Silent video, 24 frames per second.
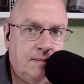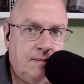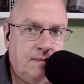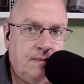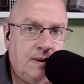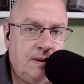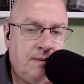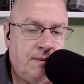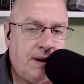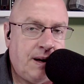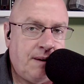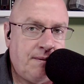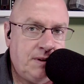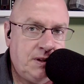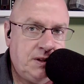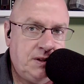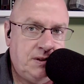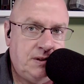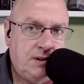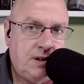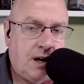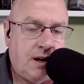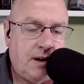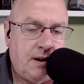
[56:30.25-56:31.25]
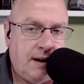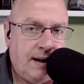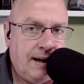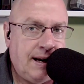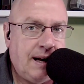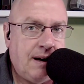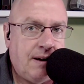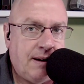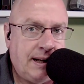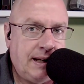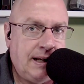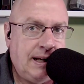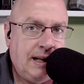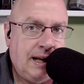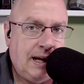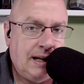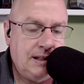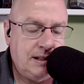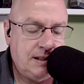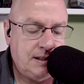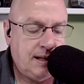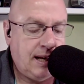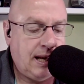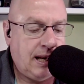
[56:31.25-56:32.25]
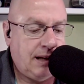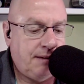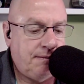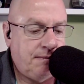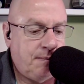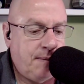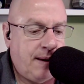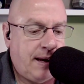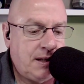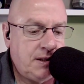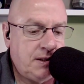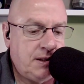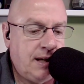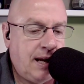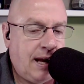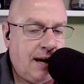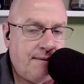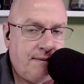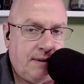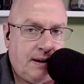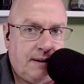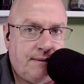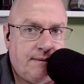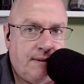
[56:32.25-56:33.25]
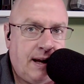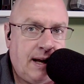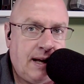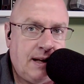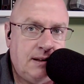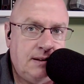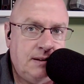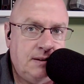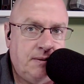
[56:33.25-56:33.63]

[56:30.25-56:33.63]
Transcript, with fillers: you know when i was started out i, I just can't even imagine having him had